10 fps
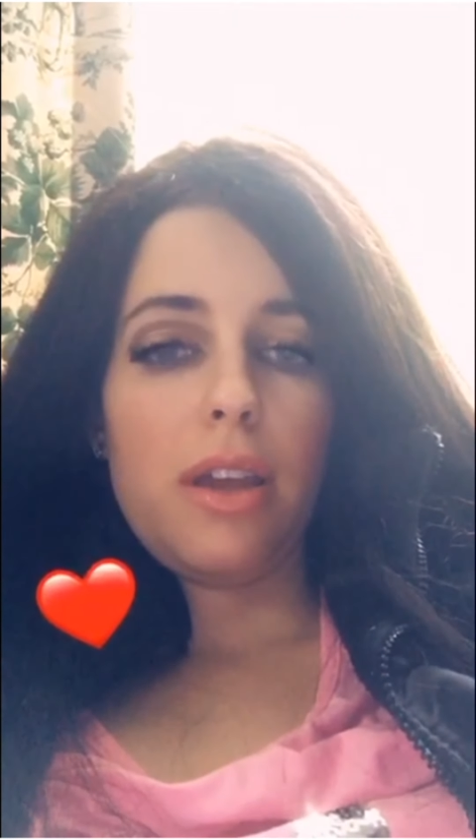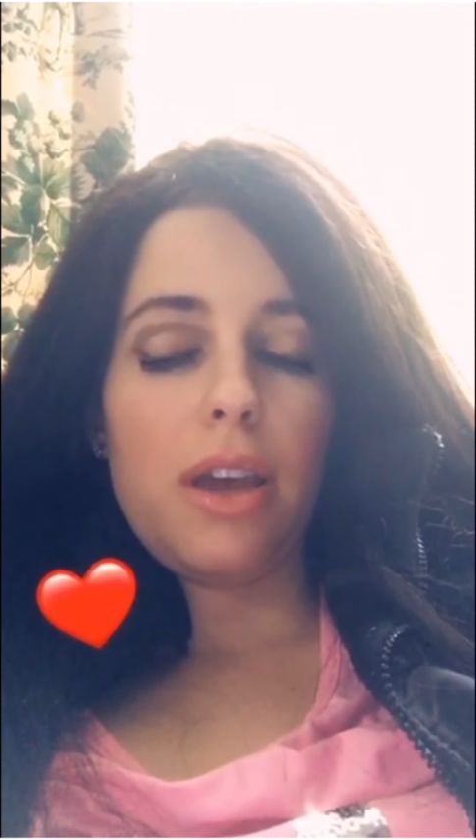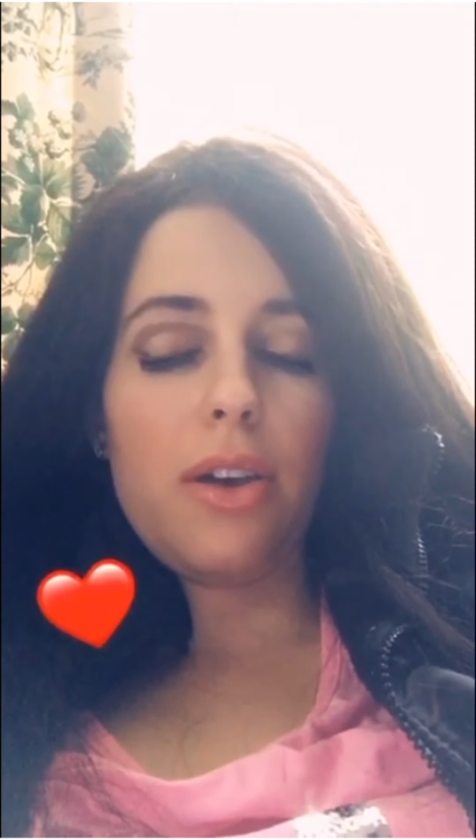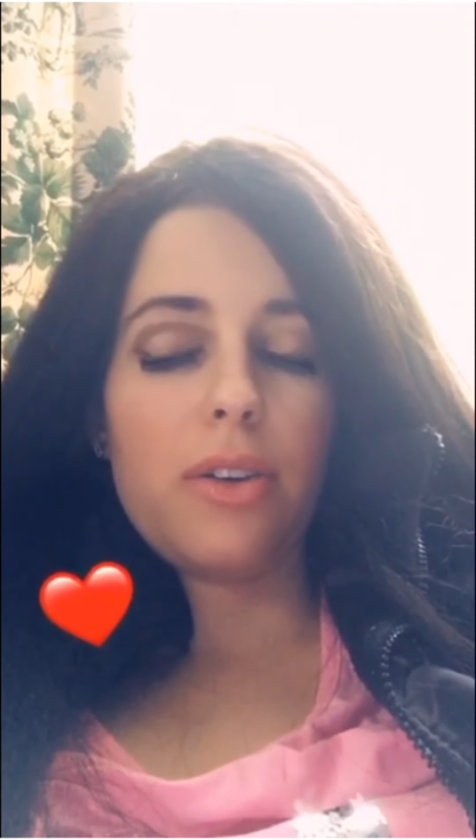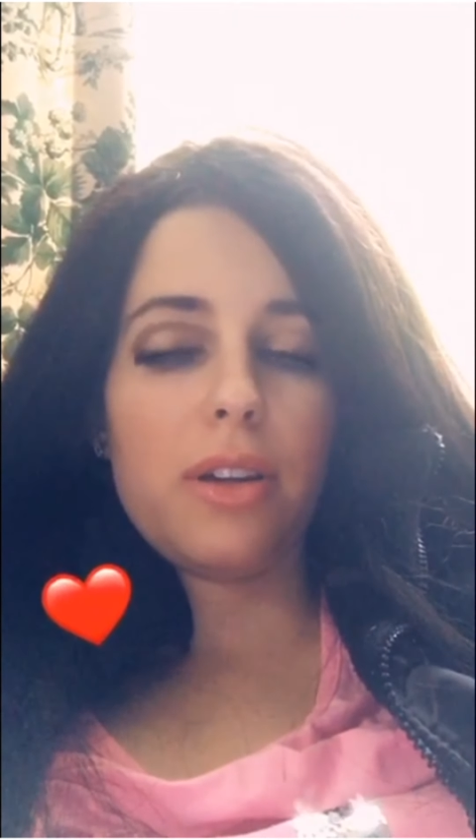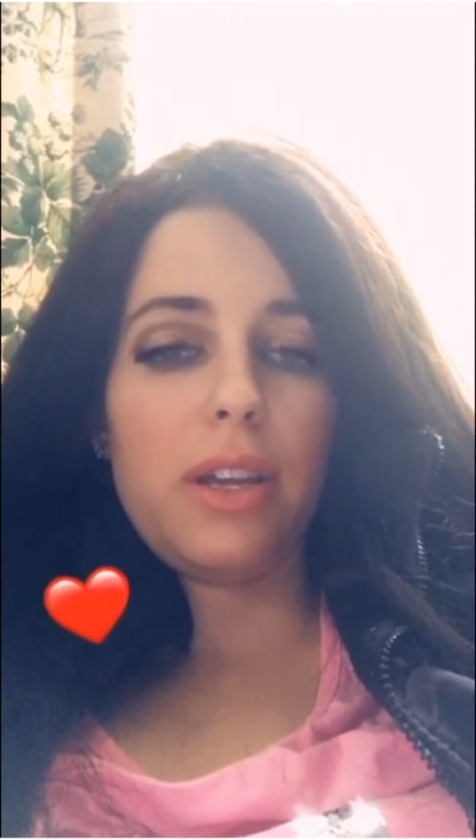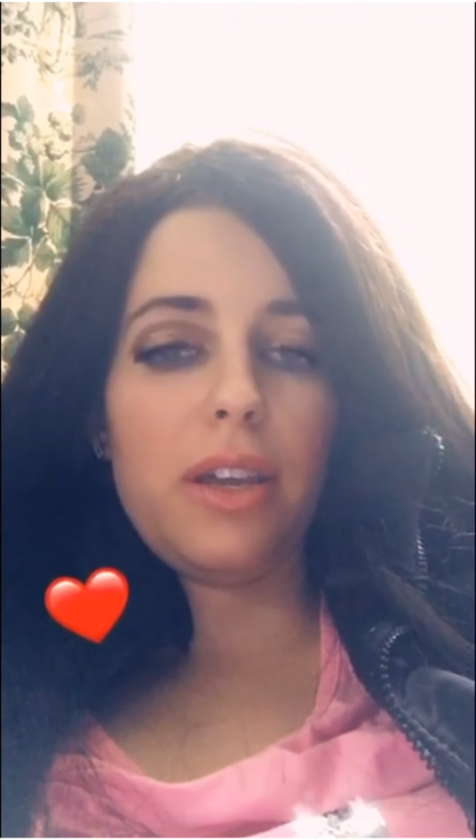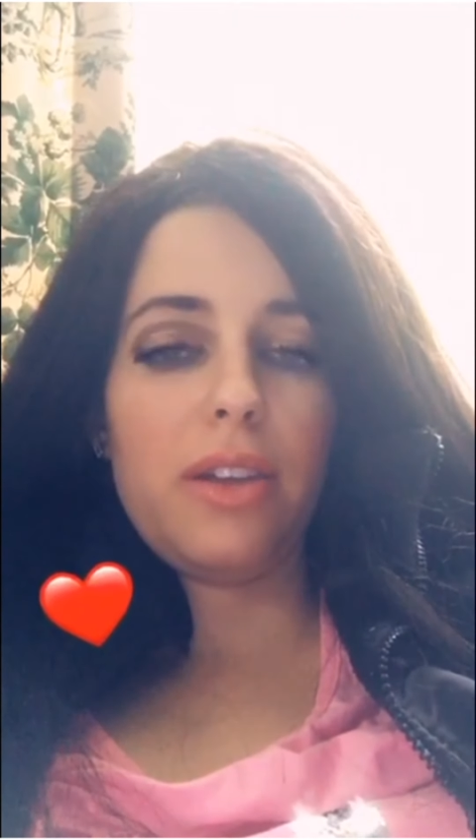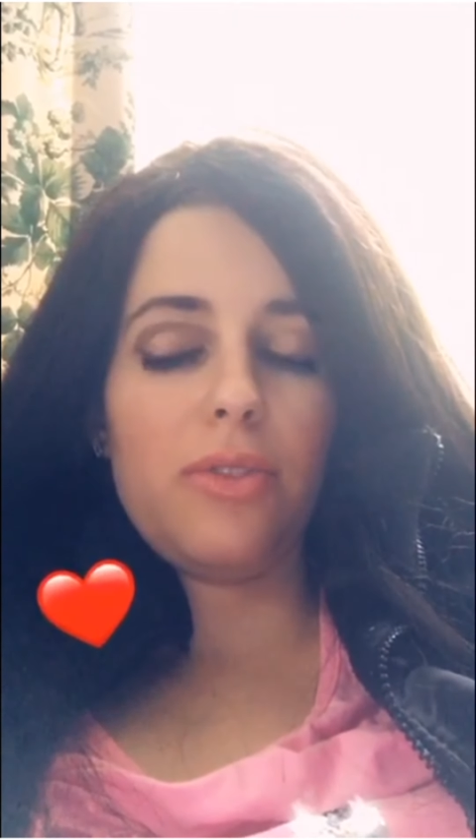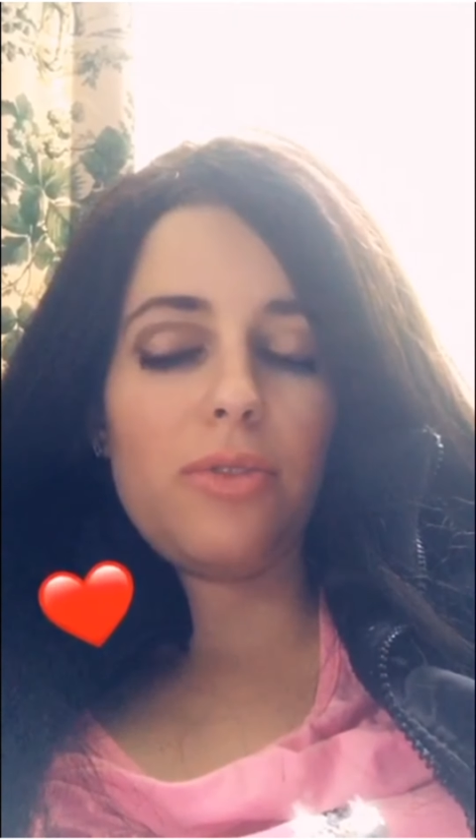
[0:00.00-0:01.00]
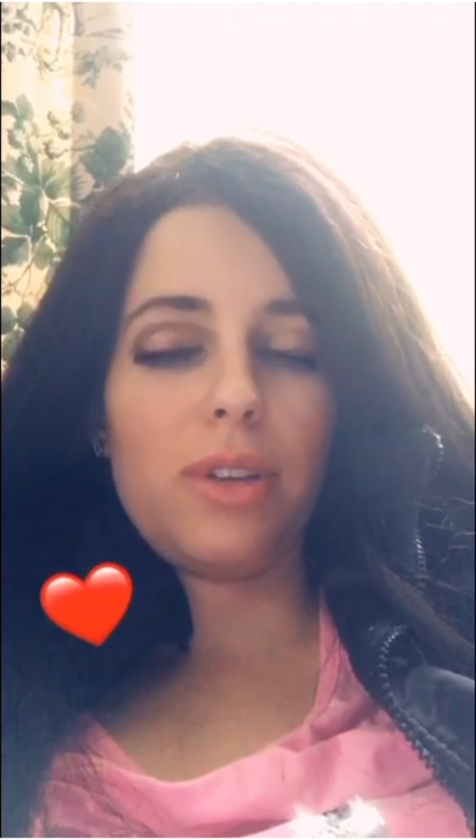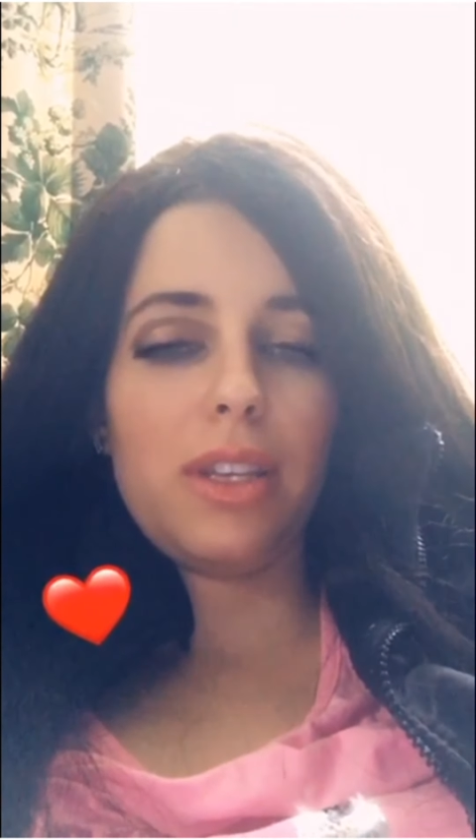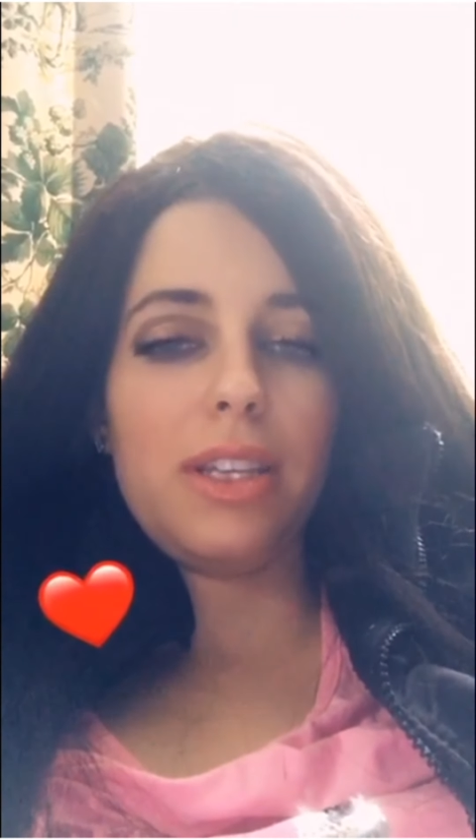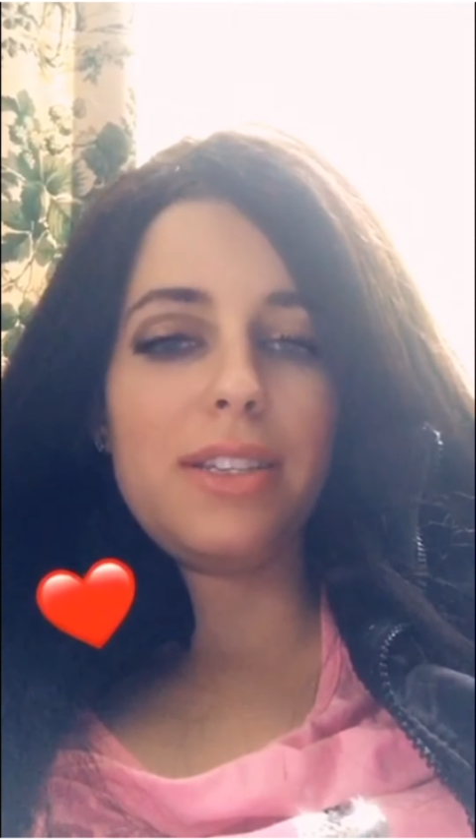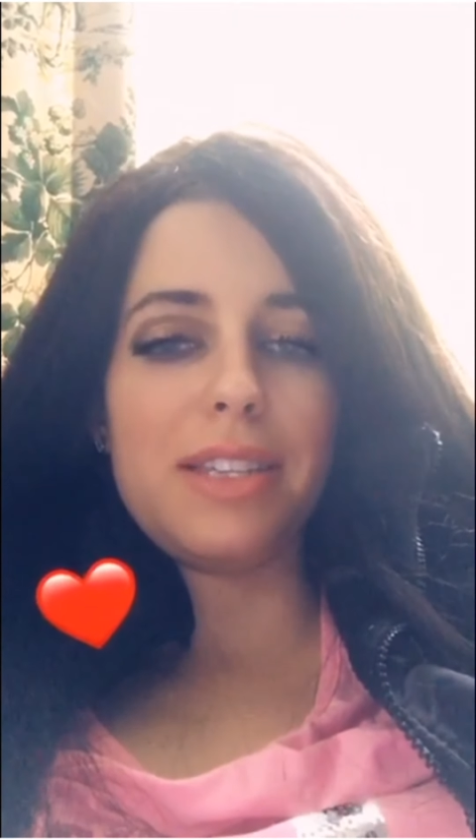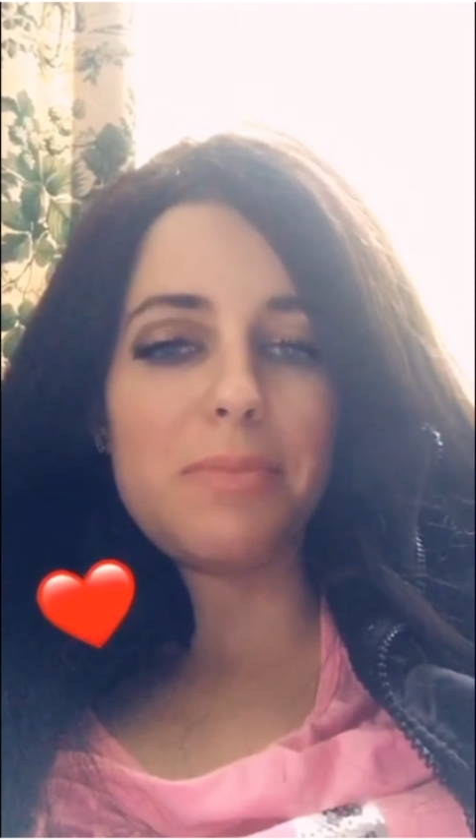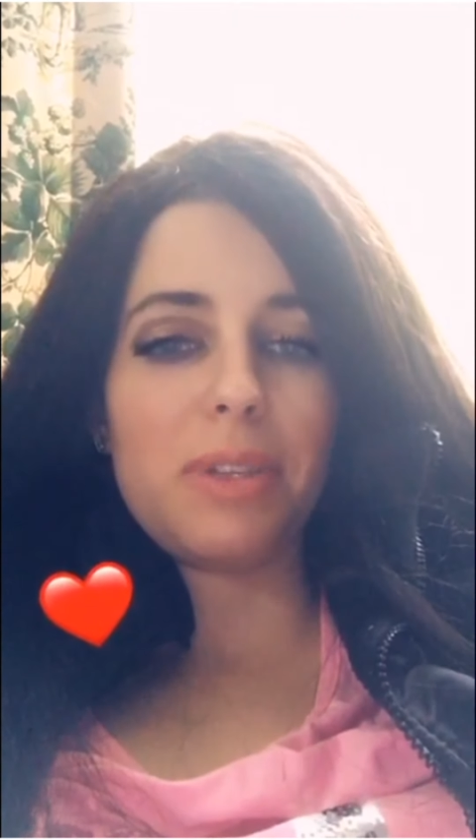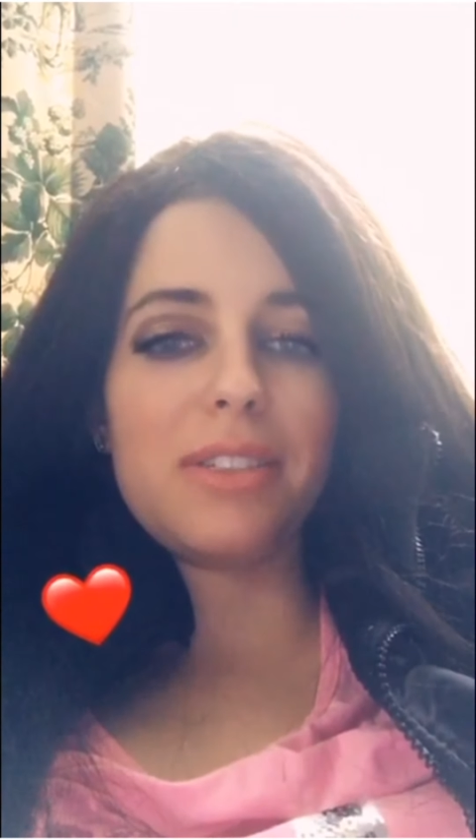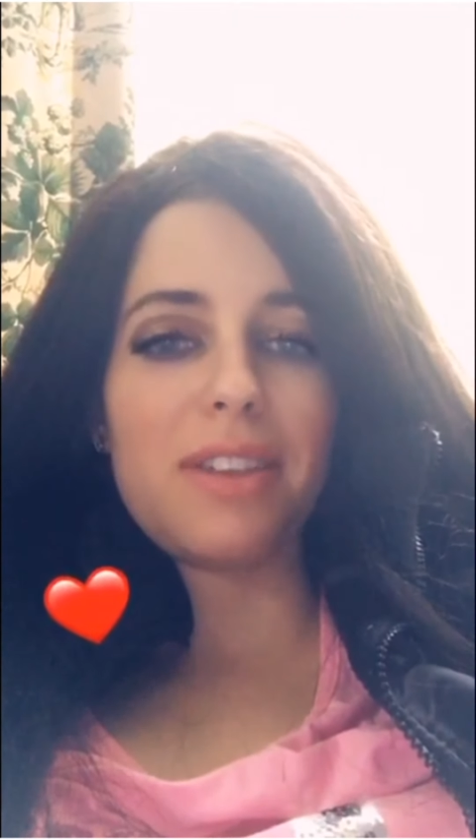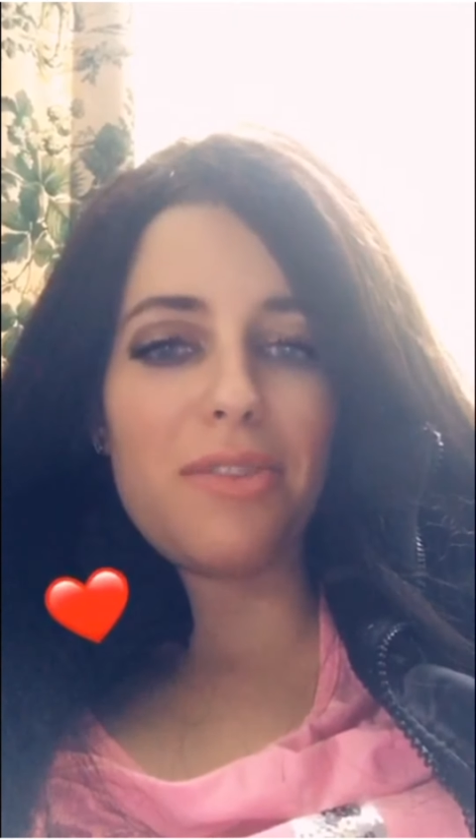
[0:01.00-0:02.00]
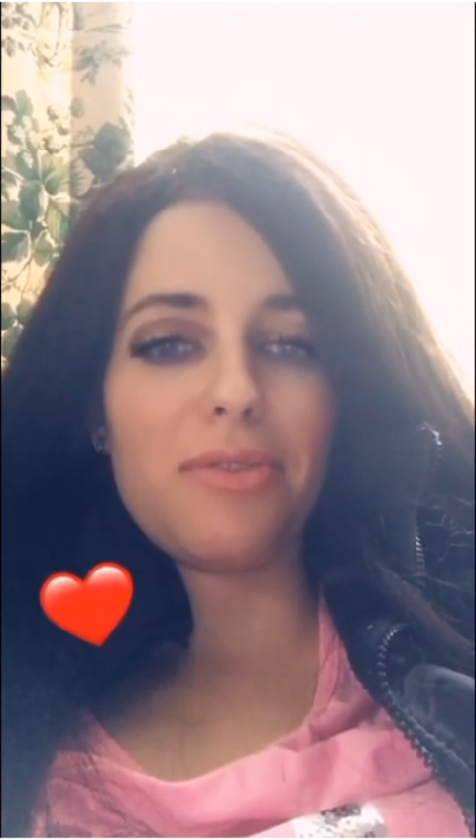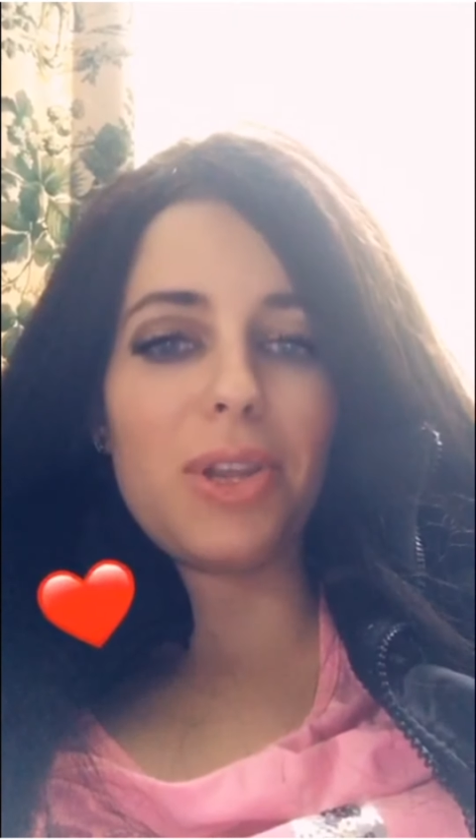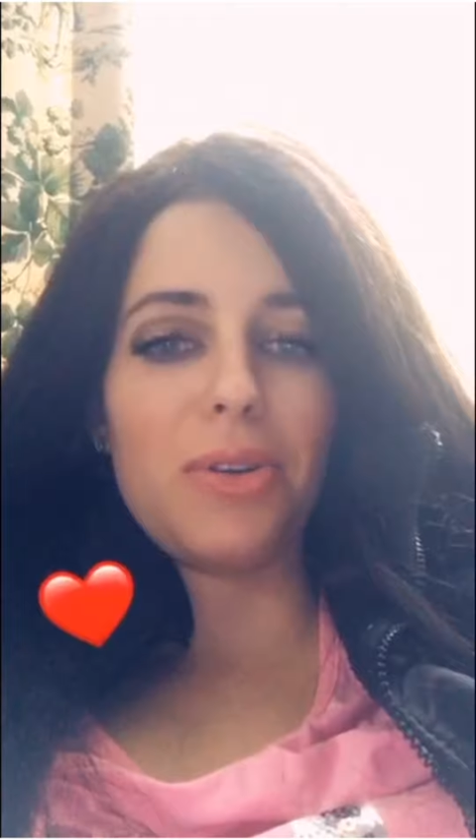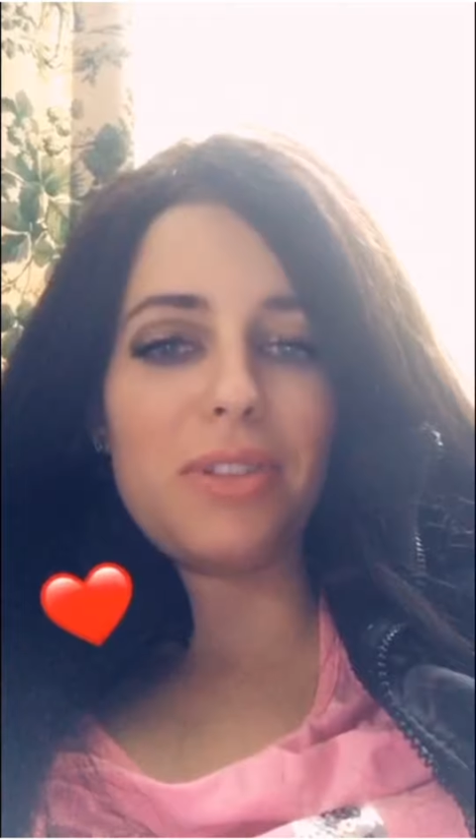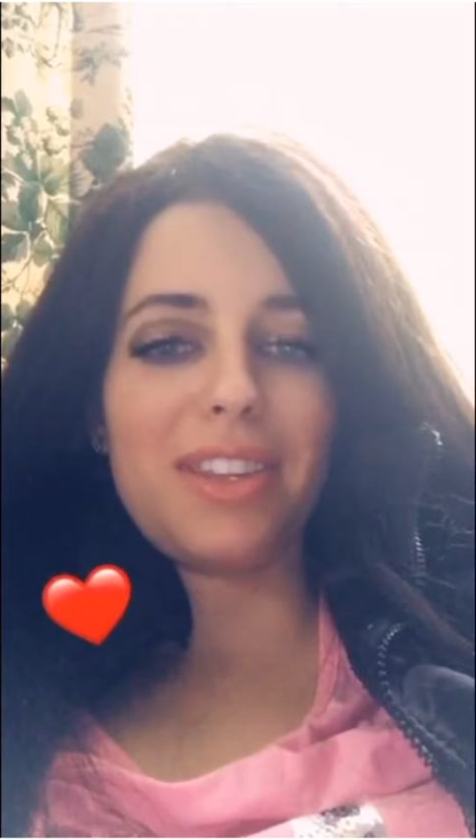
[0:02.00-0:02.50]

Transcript: How can I really deeply self-loathe?